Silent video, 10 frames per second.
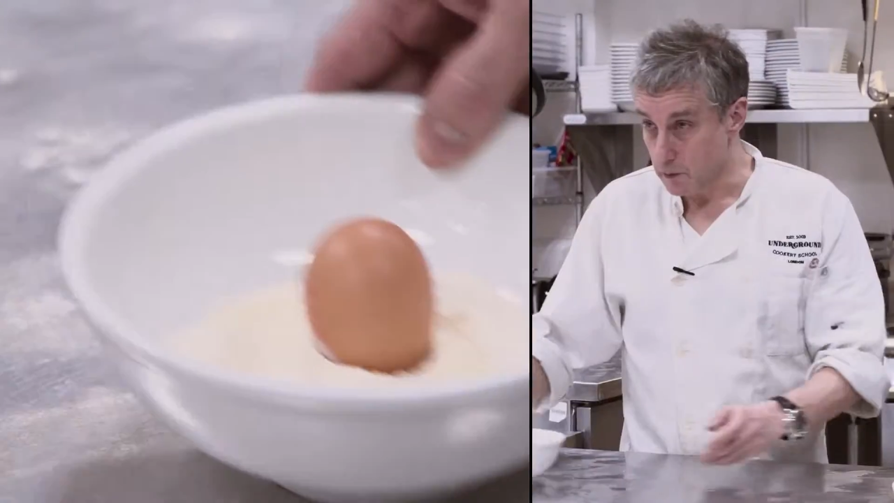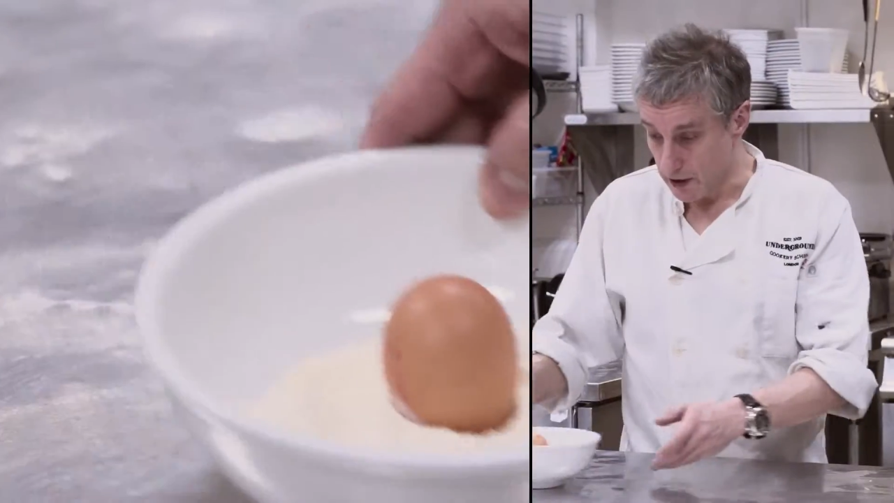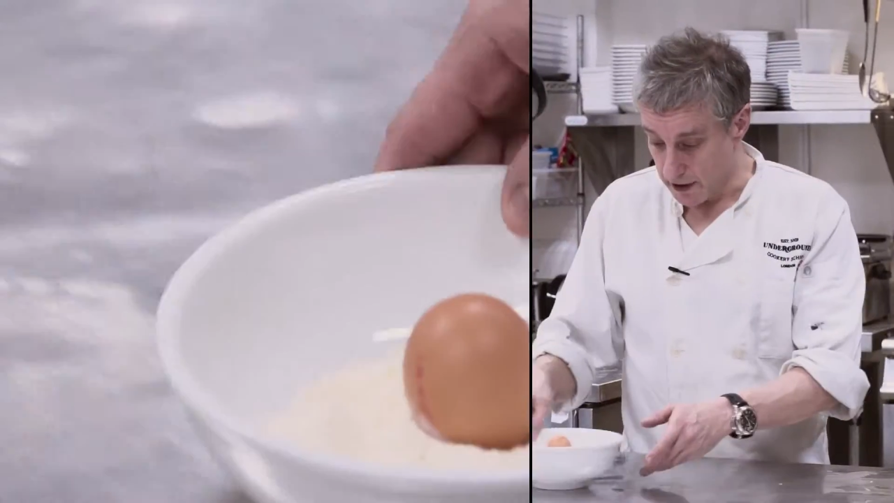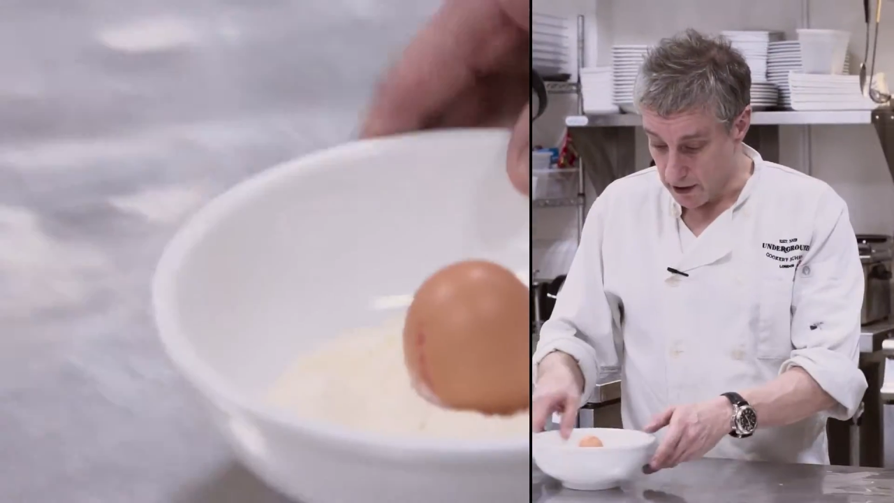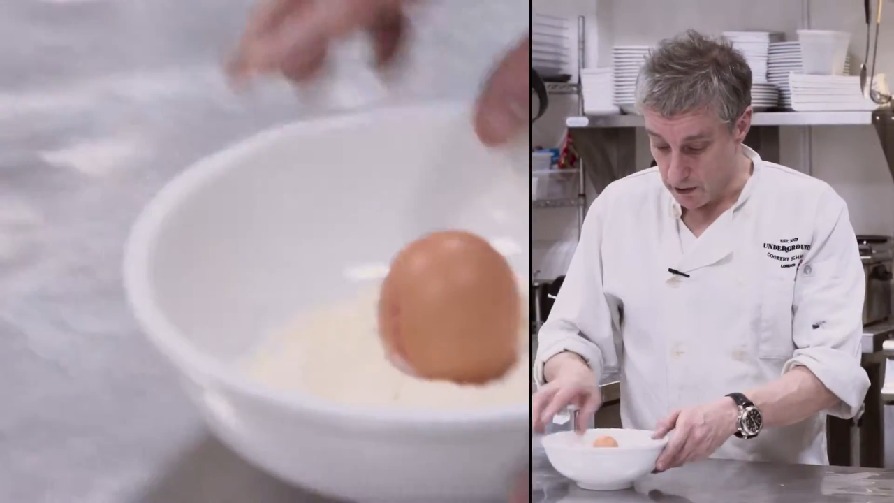1
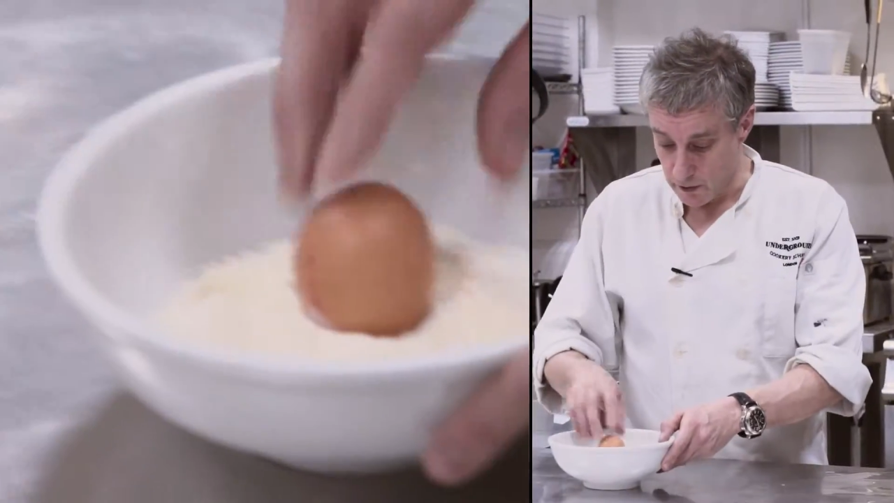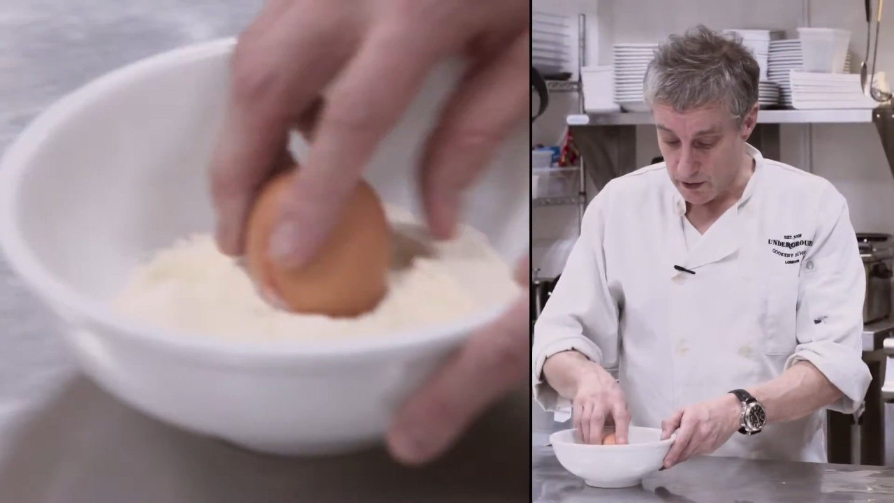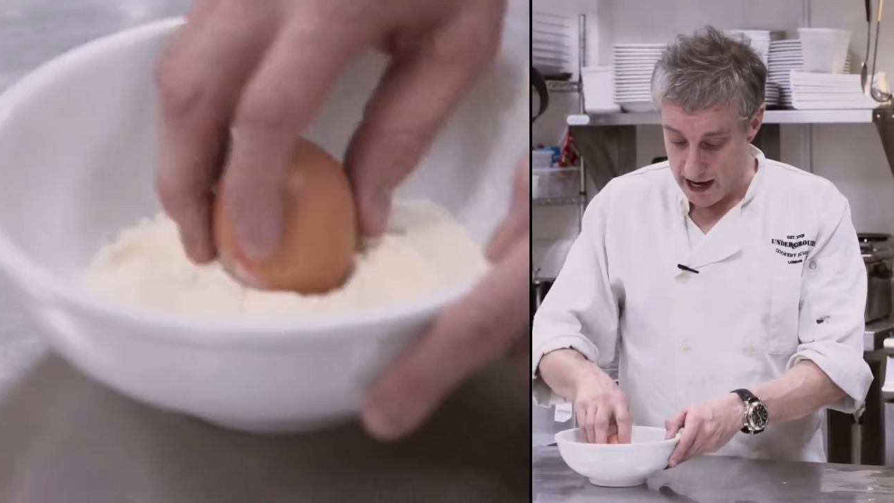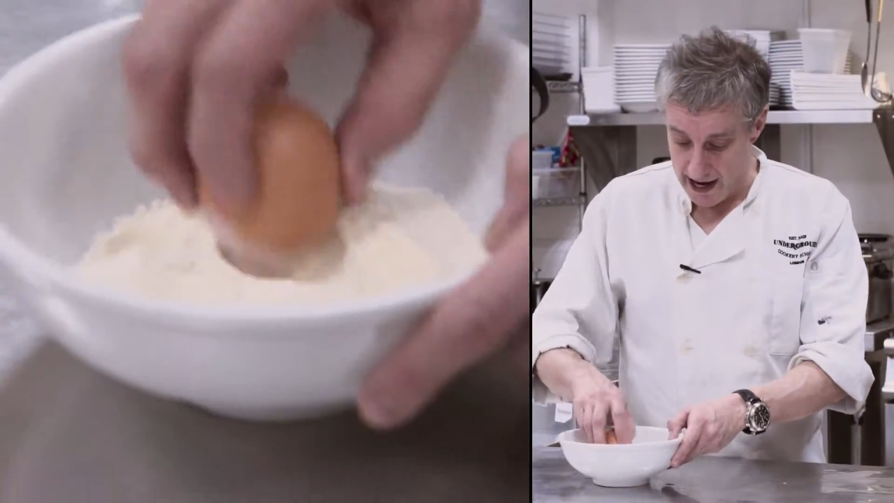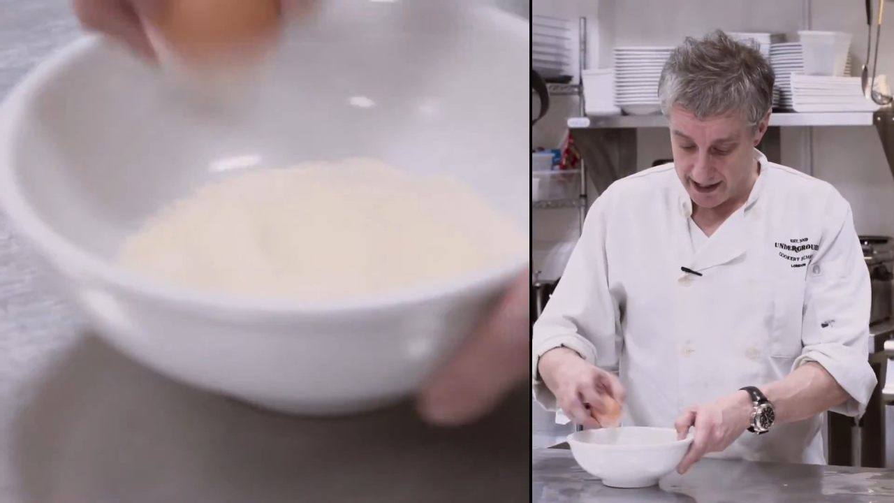whole
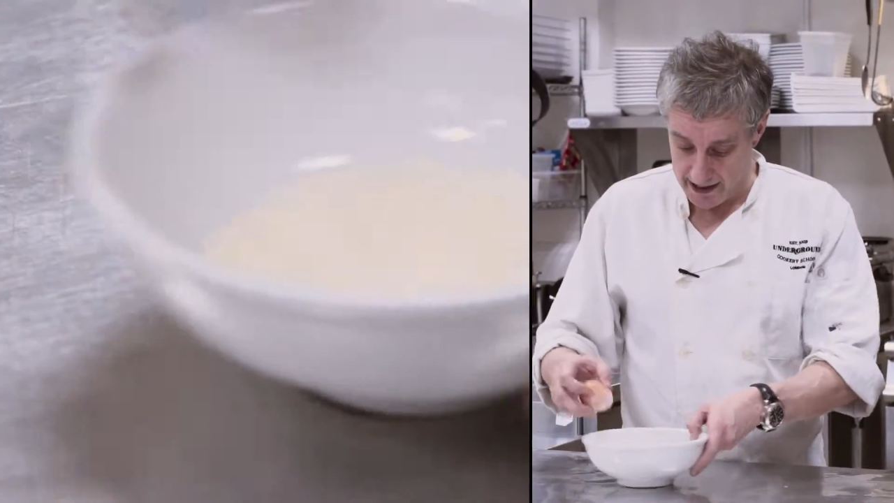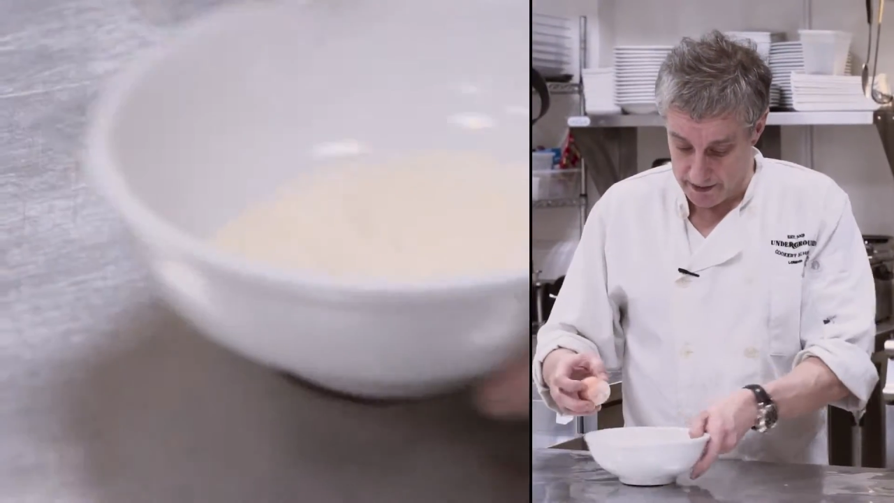egg,